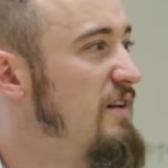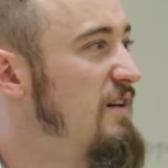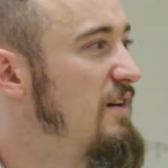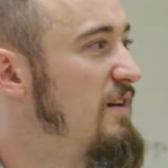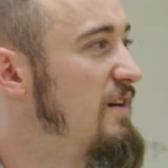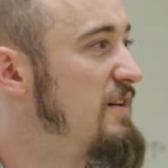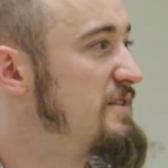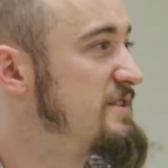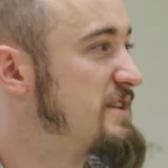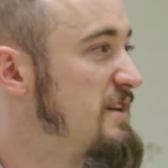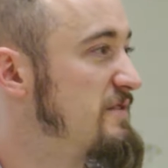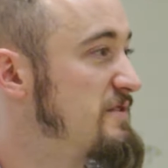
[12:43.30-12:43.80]

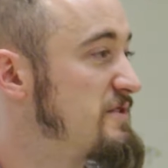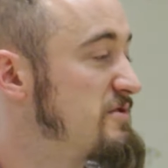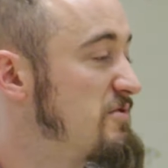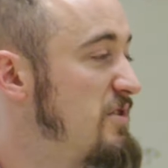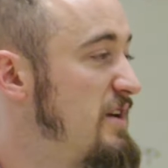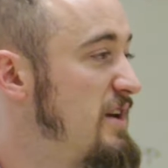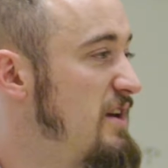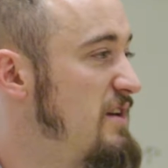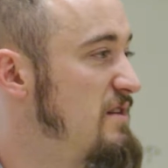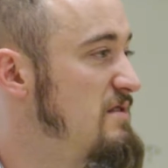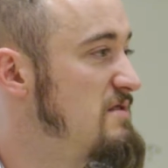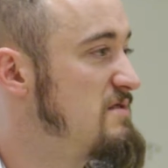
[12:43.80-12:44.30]

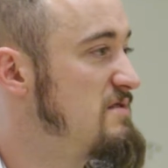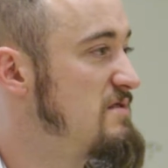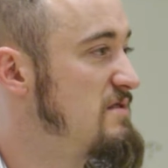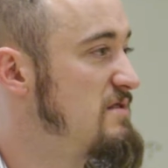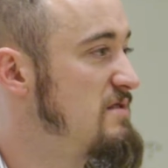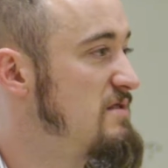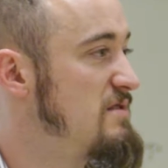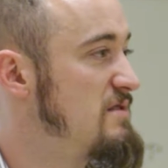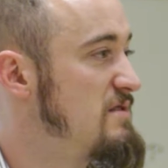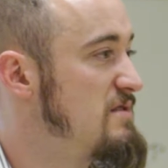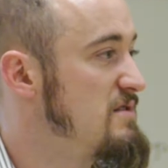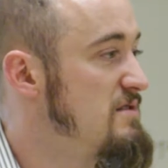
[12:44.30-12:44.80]
720?
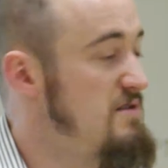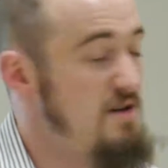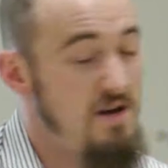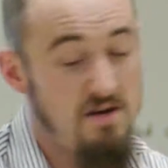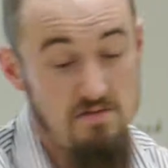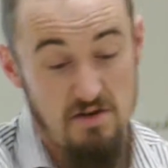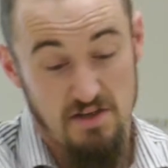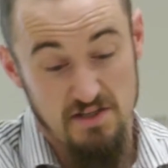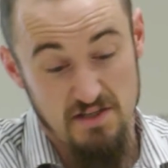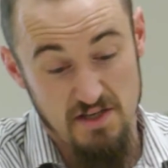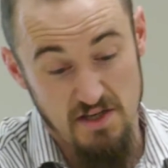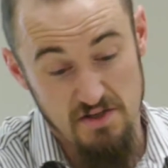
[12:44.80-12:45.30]
That
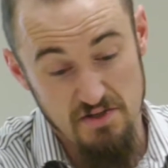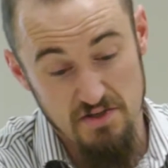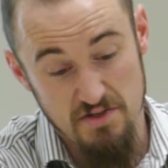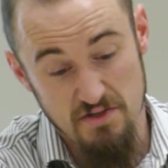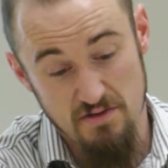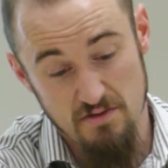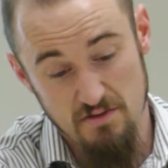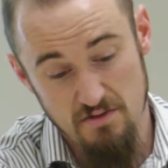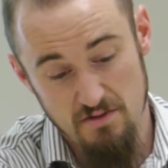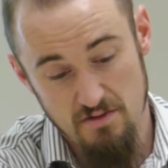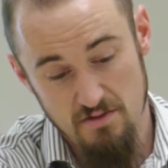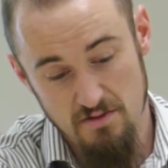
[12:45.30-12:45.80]
makes
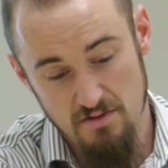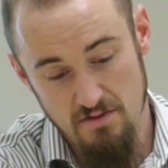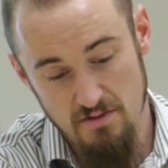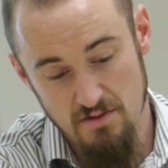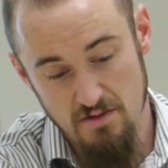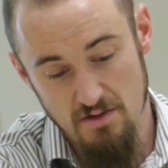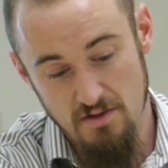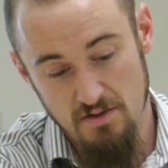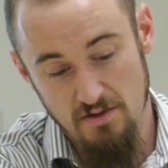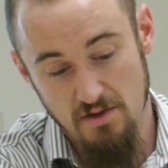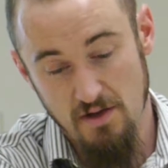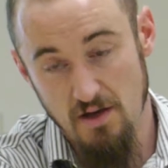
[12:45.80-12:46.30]
sense.
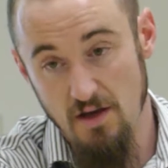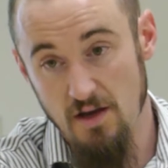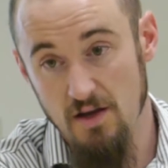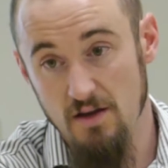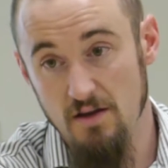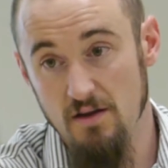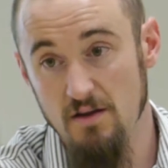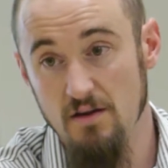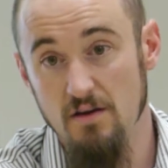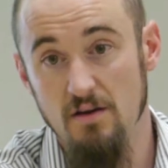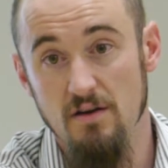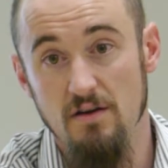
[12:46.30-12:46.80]
Okay.
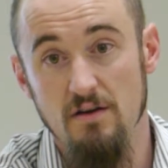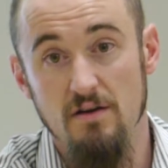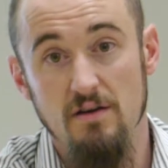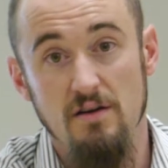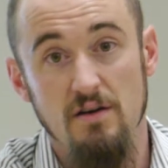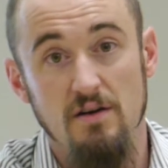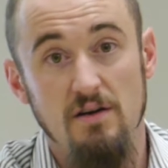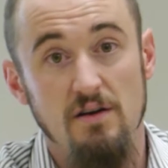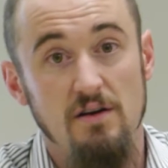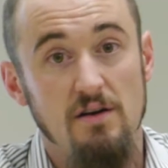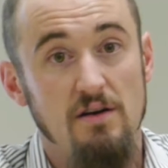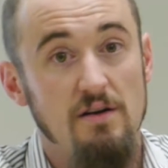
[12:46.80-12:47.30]

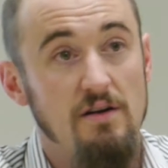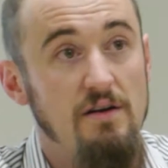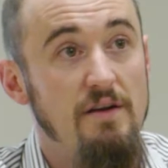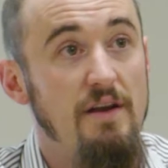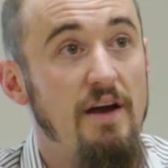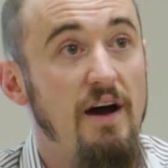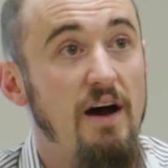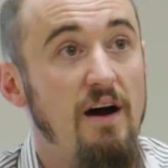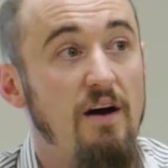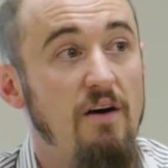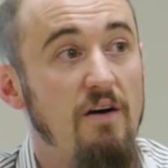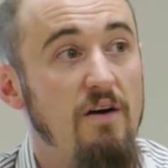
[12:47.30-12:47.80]

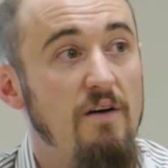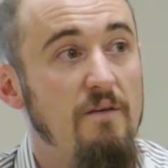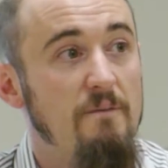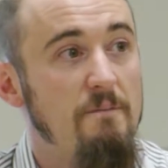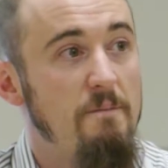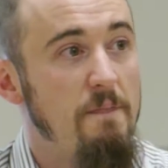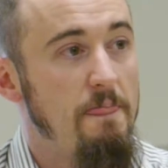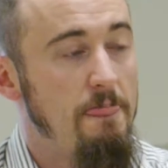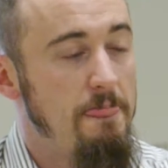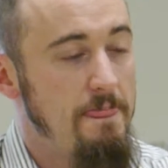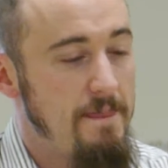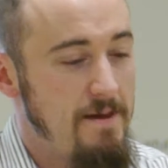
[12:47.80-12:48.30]
Now,
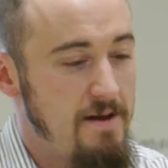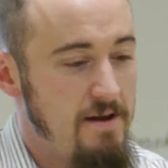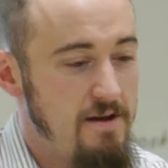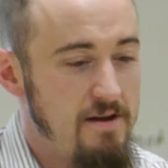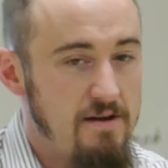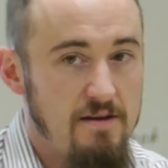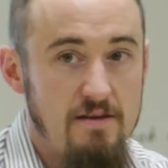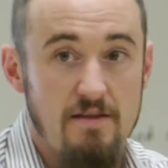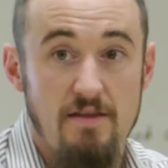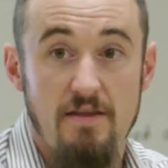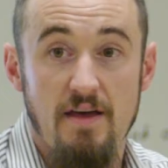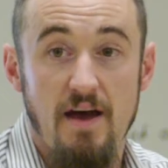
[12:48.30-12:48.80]

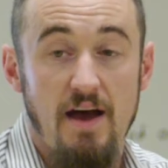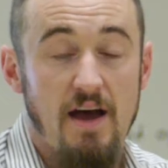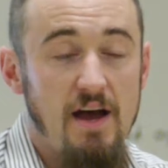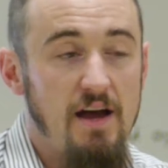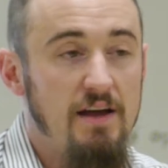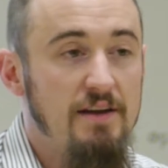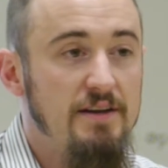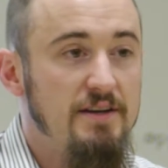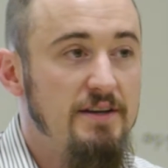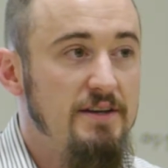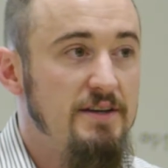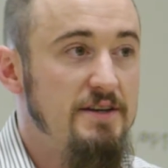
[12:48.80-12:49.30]

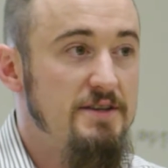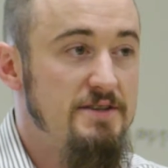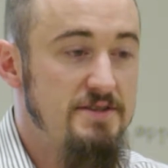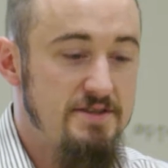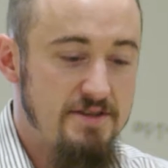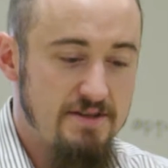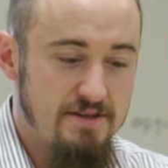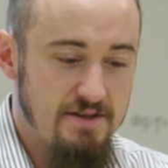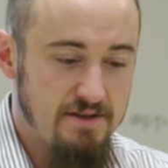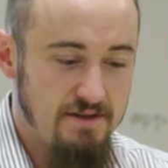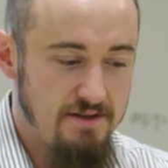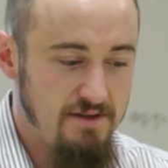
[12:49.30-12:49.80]
that
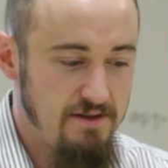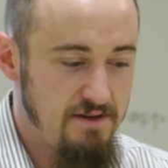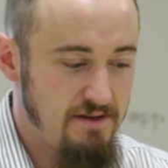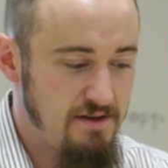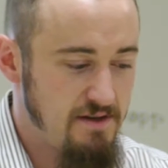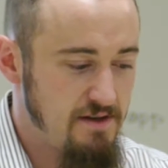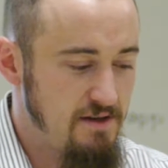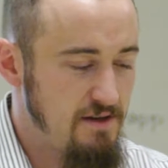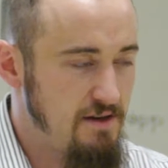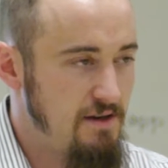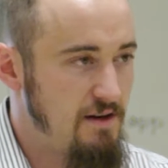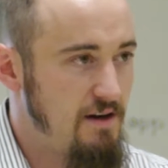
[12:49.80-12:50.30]
is,
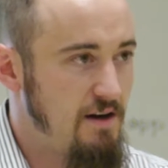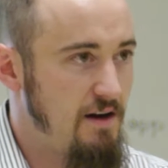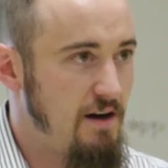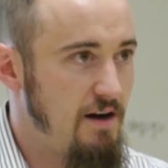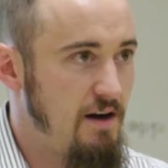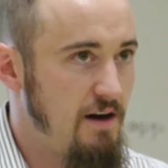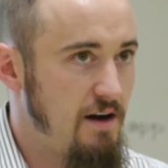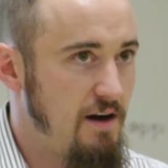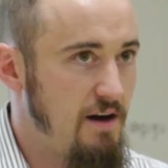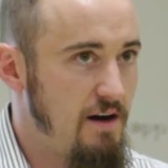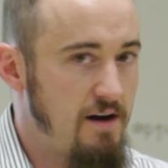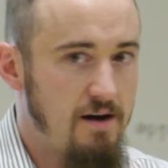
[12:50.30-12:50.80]

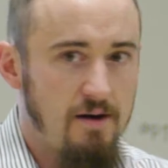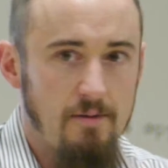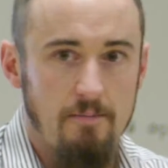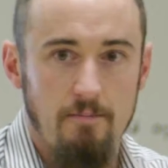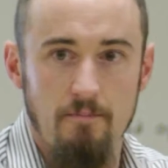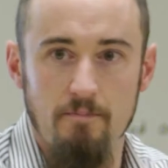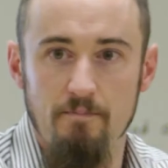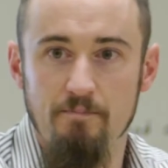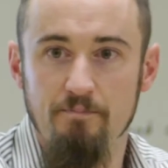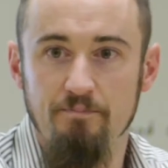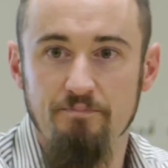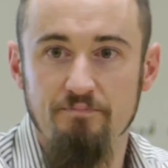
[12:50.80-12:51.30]

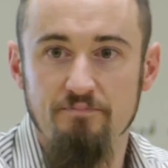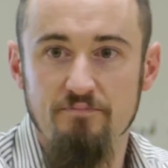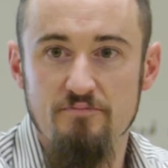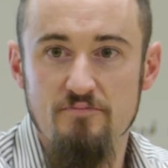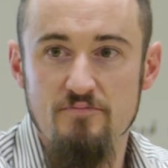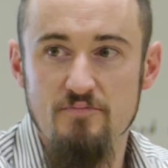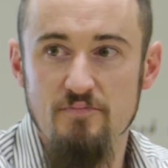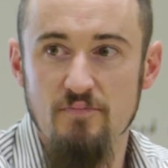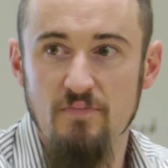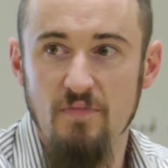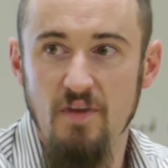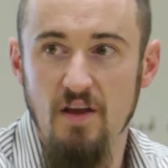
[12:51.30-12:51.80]
I
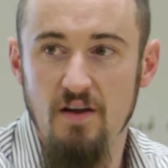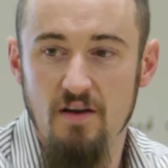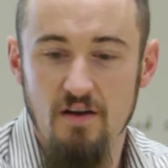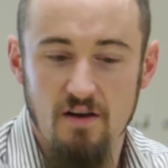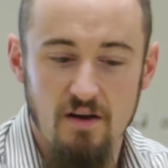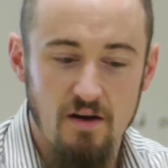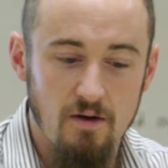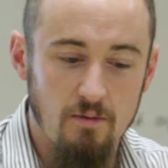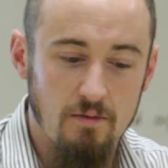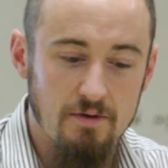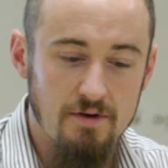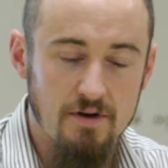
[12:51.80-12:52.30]

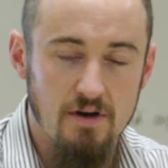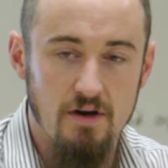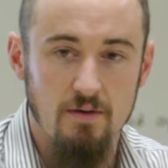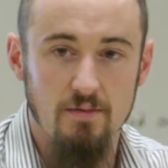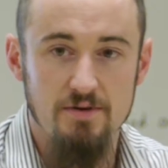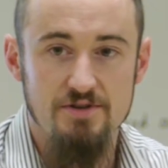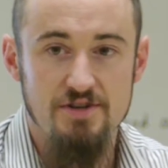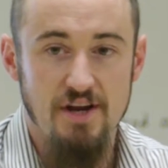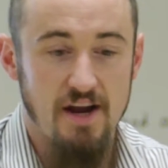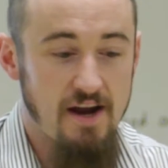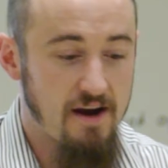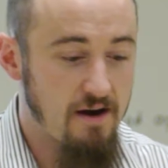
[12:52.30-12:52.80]
wonder how
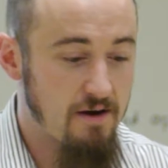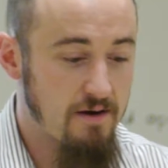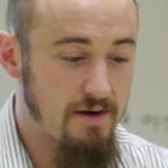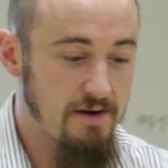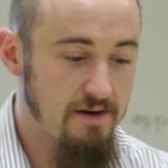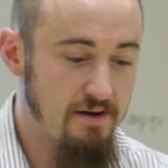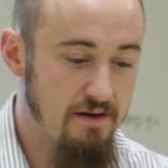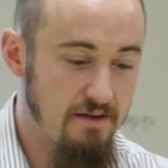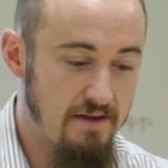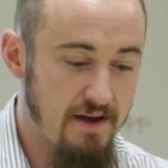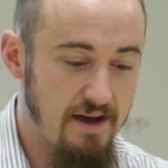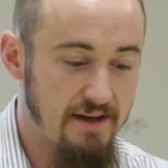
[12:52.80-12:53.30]
much
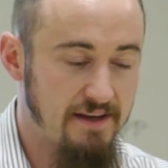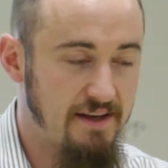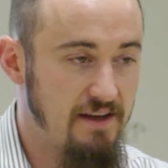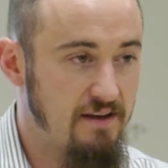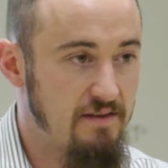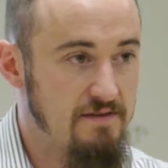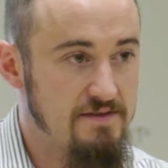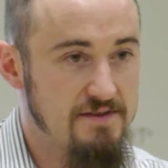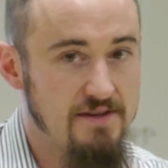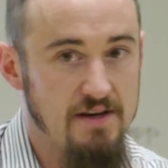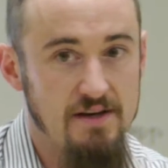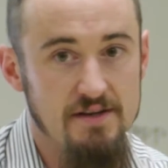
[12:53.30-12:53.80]
area that
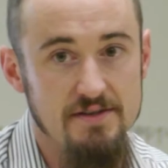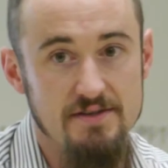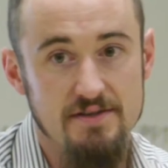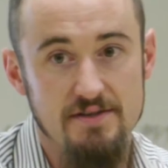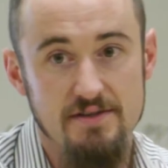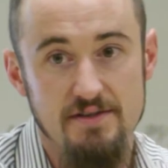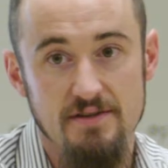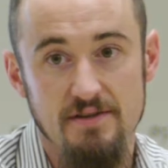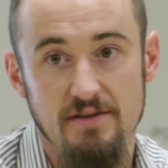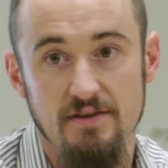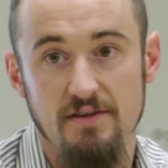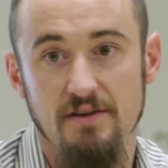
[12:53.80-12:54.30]
gives
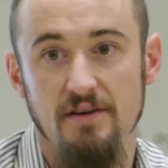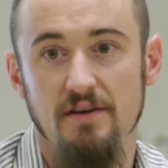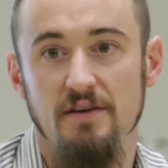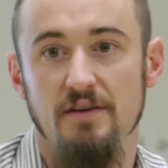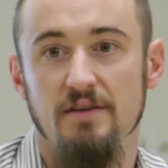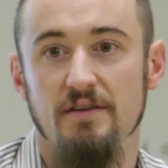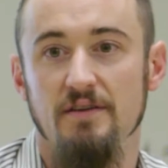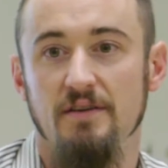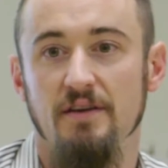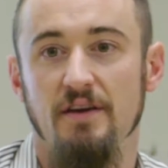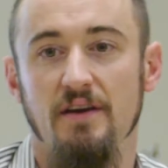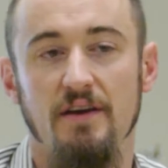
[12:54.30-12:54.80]
us.
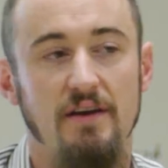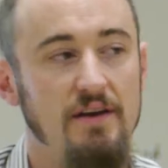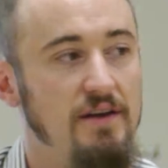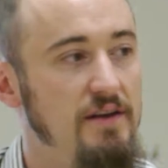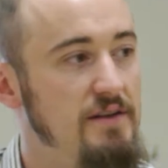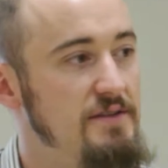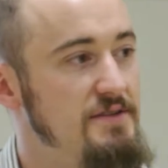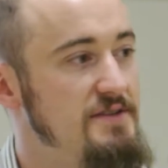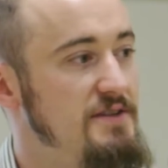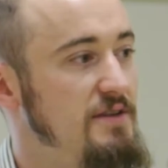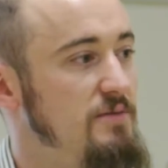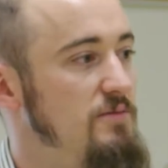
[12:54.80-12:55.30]

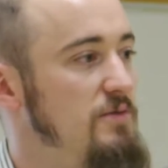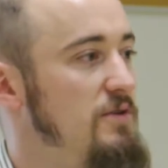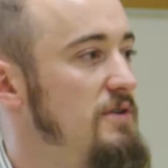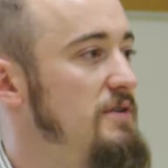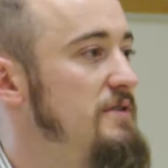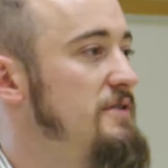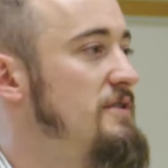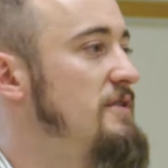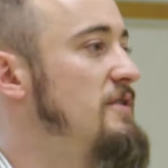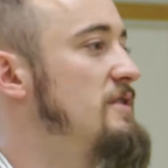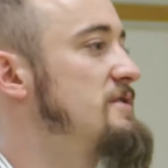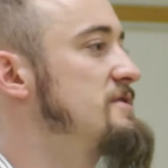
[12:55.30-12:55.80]
Can someone,
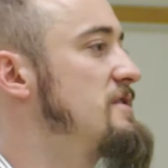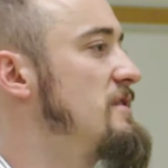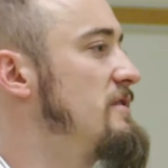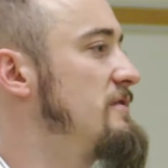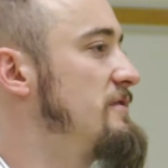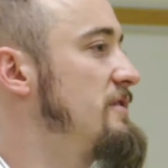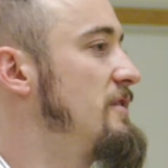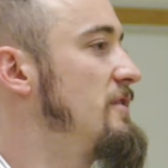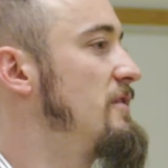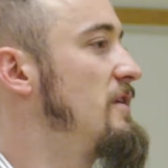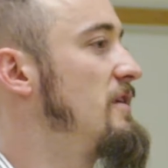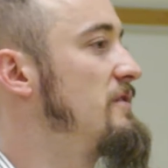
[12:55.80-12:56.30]
do you guys have,
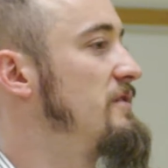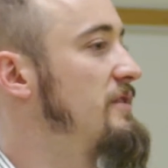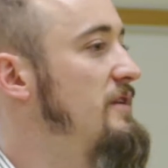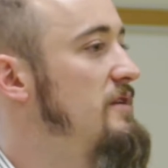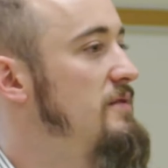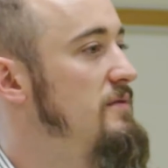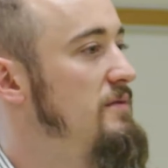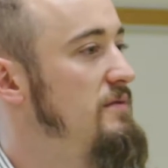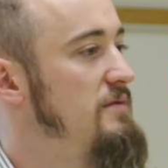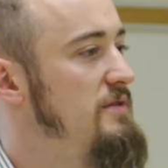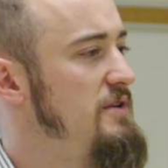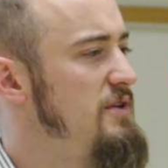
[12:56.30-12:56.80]
you don't have a,
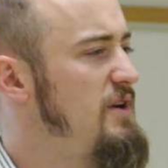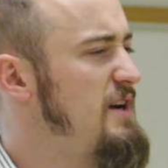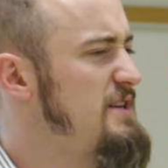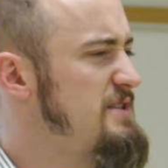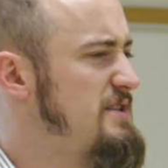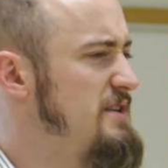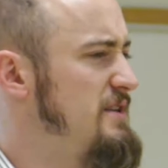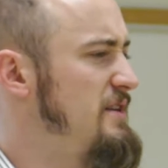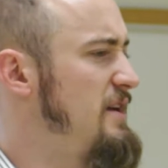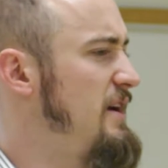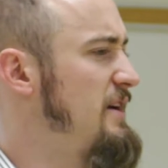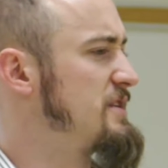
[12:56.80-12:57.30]
you guys
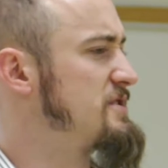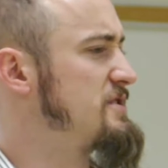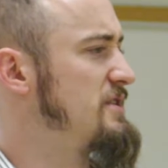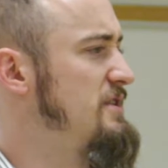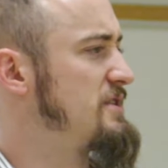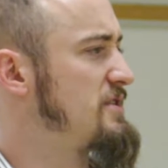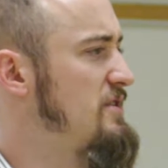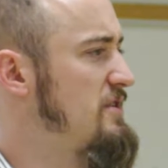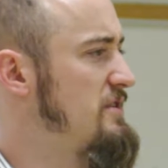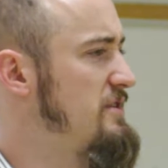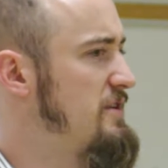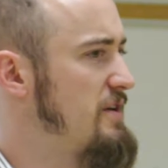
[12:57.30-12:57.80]
can actually
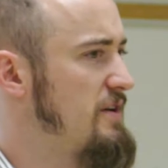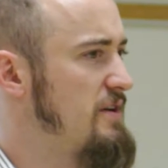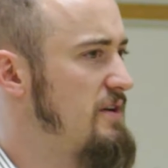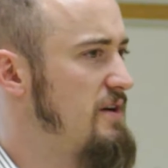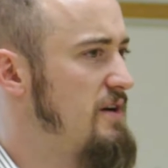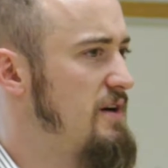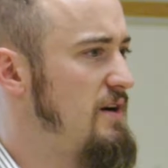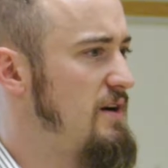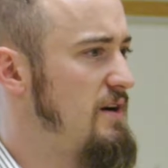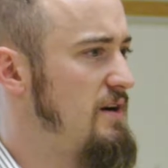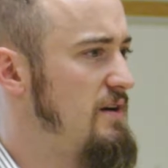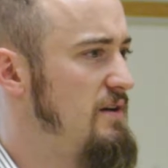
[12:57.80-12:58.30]
turn
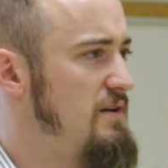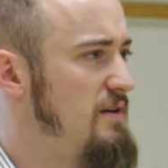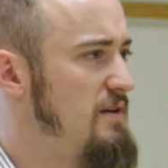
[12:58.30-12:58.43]
your,